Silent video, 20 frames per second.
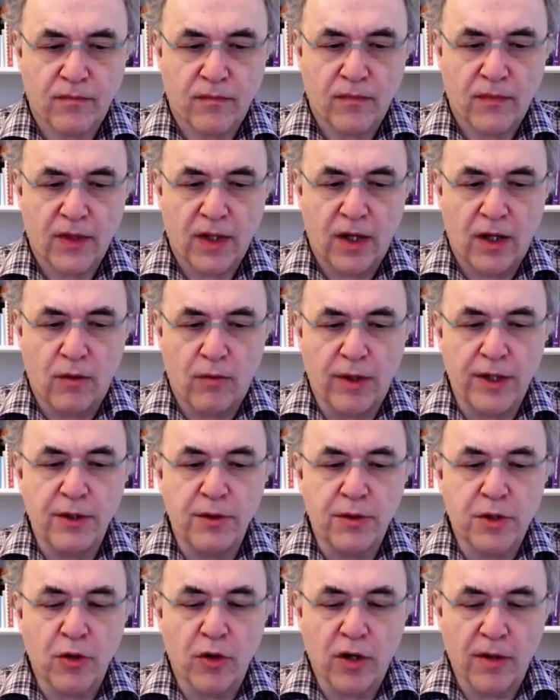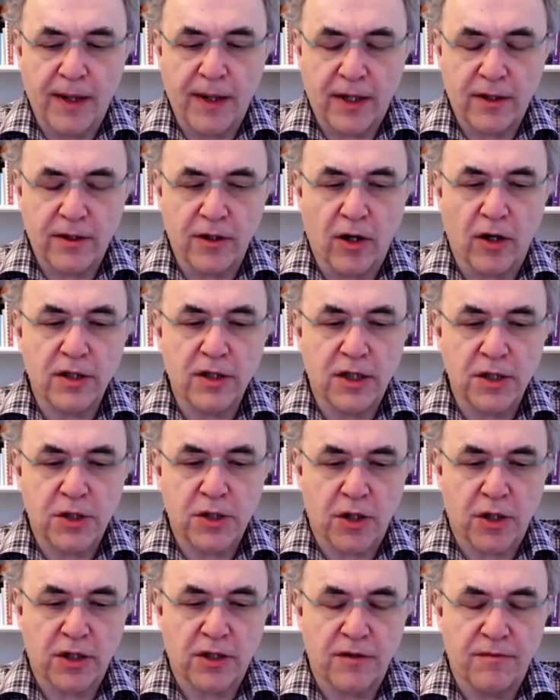when you talk about
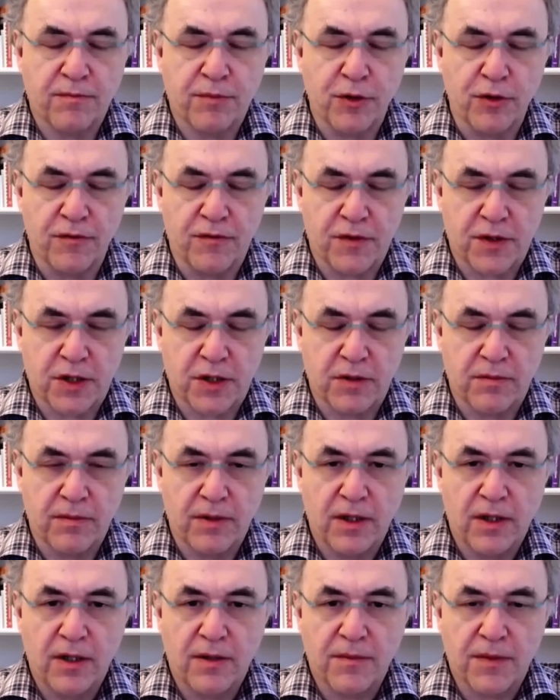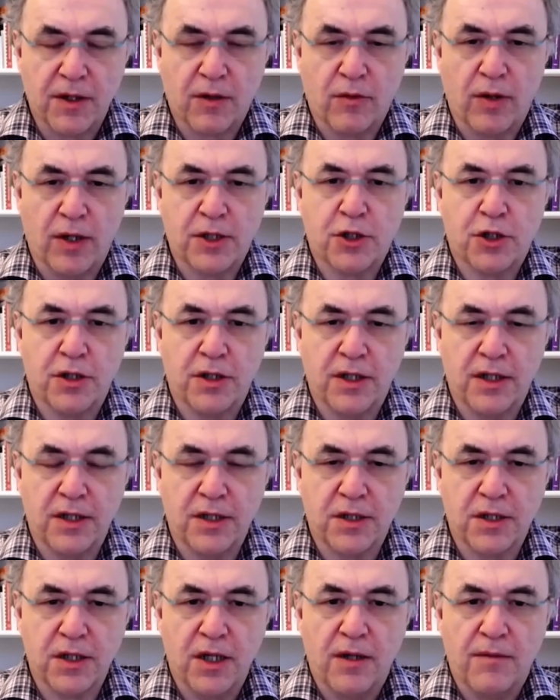non-constructive proofs, the question is,
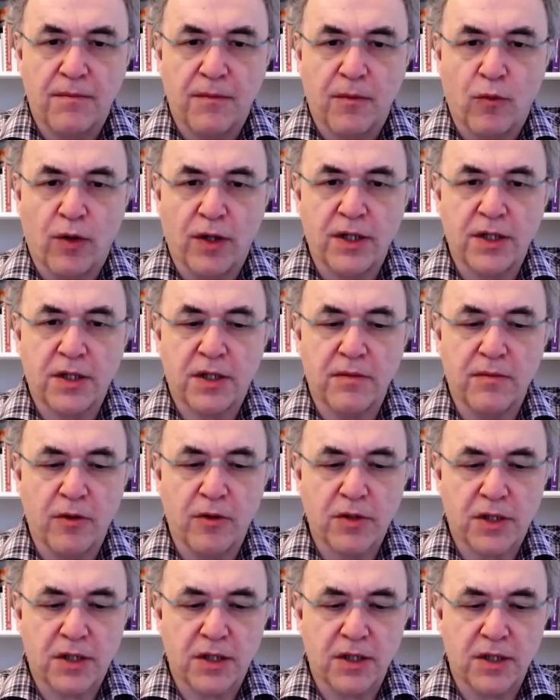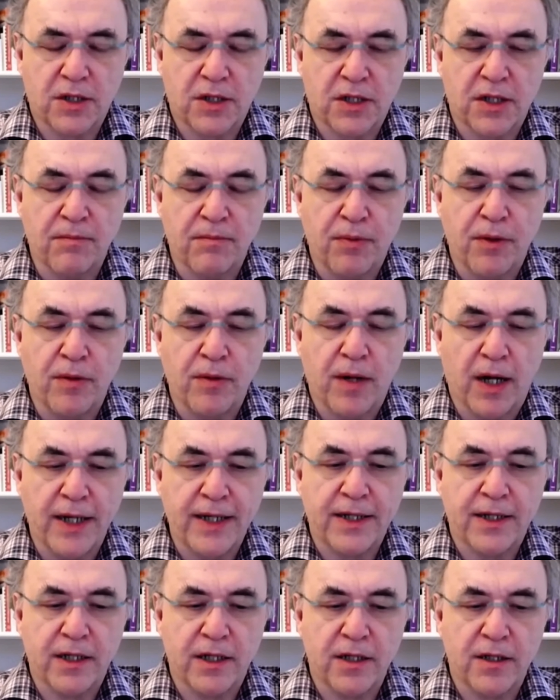what is the most
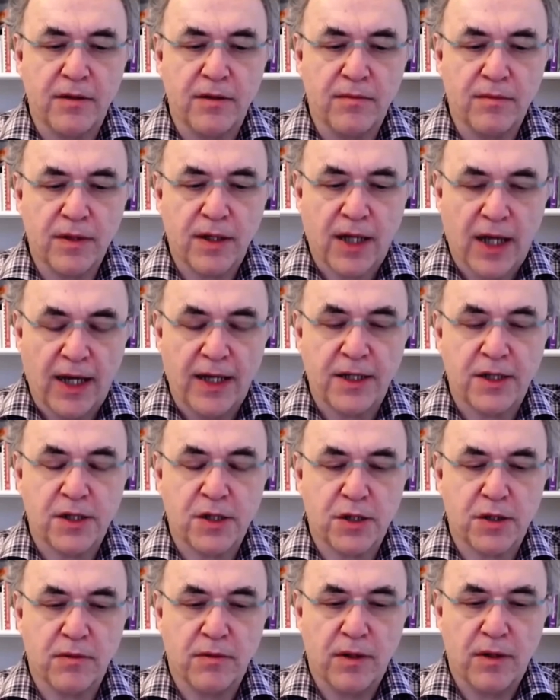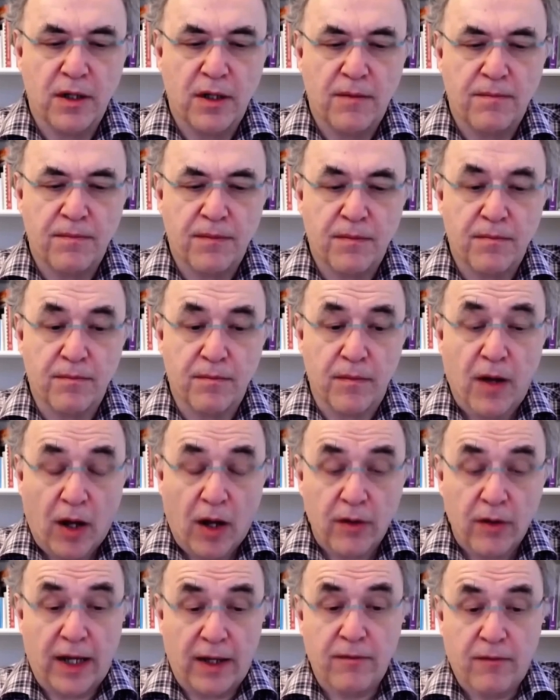simple-minded case?
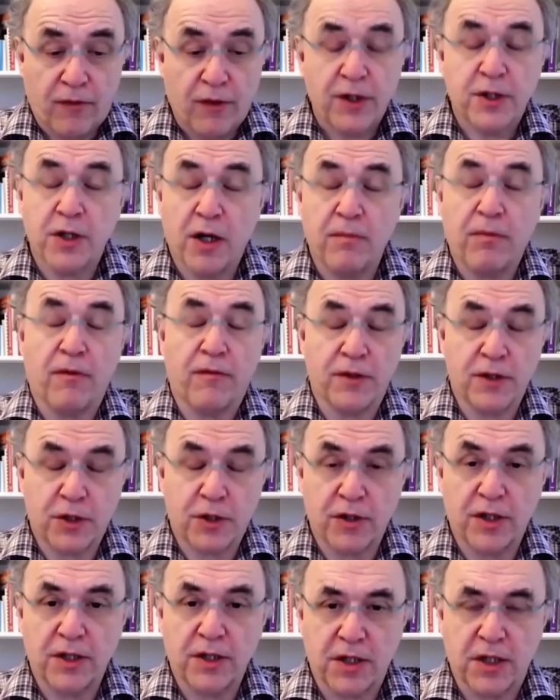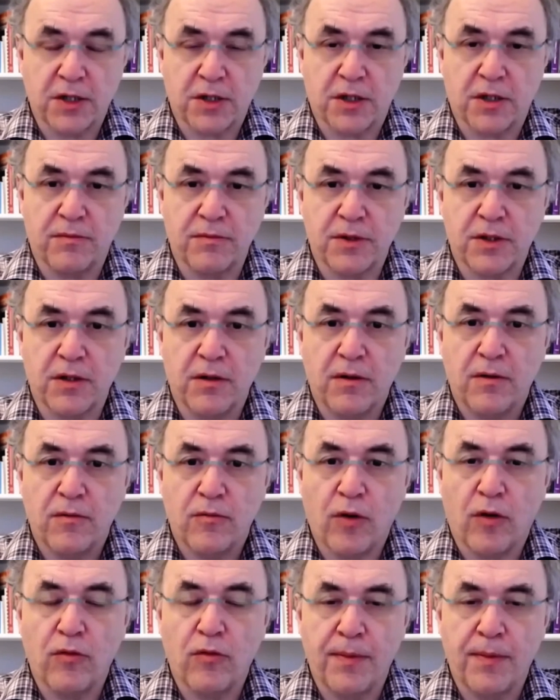Okay, for example, for string systems, what
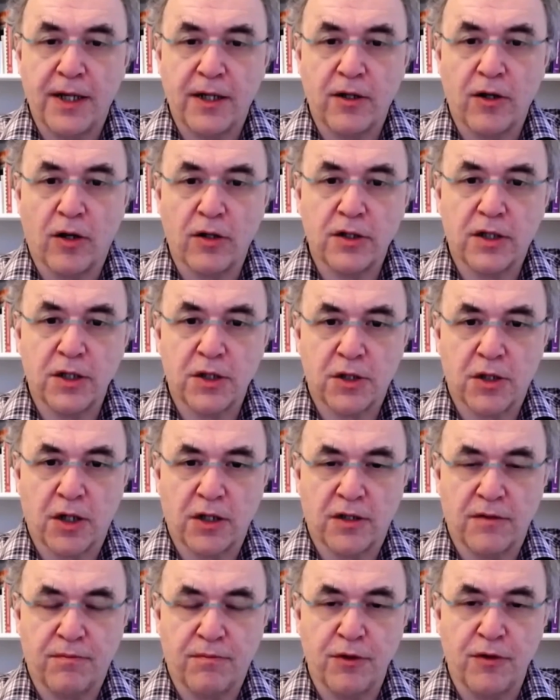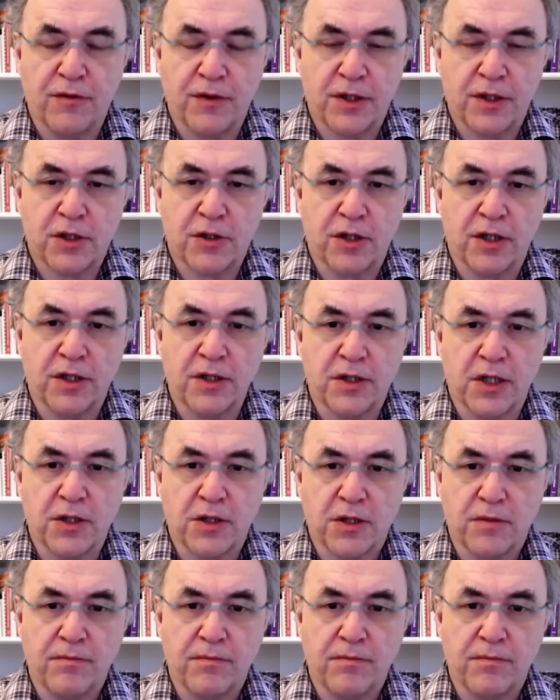will be a non-constructive proof in a string system?